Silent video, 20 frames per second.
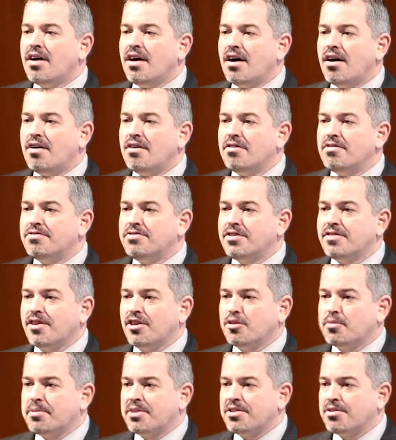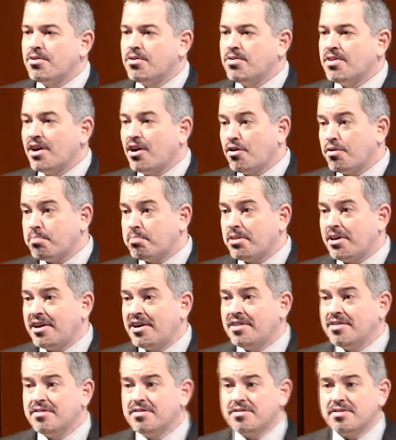of developing their own health
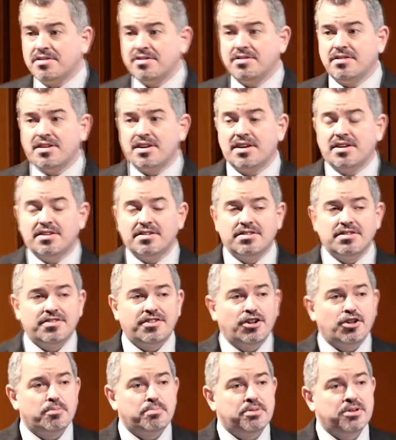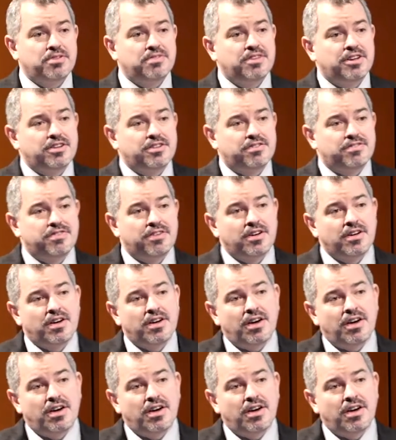plans and develop innovative